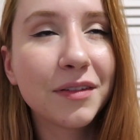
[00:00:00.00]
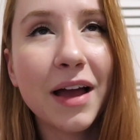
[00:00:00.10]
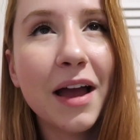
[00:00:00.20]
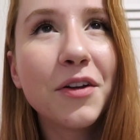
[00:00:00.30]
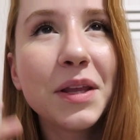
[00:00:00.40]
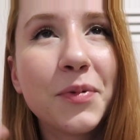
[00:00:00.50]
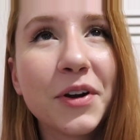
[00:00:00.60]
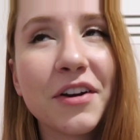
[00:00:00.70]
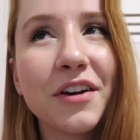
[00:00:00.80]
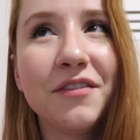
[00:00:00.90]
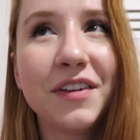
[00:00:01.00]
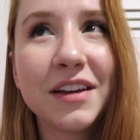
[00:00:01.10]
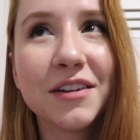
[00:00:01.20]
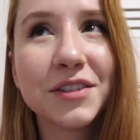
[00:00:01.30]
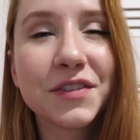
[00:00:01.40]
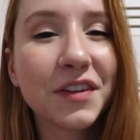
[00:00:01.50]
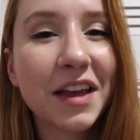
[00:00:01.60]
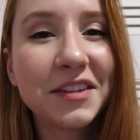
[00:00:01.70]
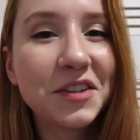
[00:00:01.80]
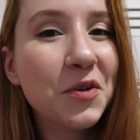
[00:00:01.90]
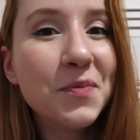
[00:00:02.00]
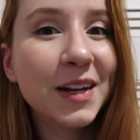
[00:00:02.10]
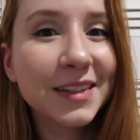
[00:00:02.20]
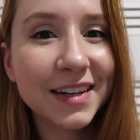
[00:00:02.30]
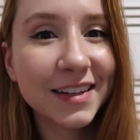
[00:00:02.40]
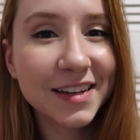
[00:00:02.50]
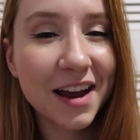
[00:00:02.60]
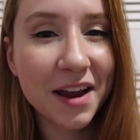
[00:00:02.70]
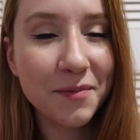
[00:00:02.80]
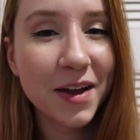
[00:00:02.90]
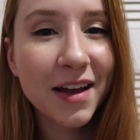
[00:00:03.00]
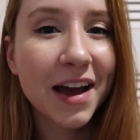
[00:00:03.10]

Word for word: I only put her in videos for like two minutes at a time.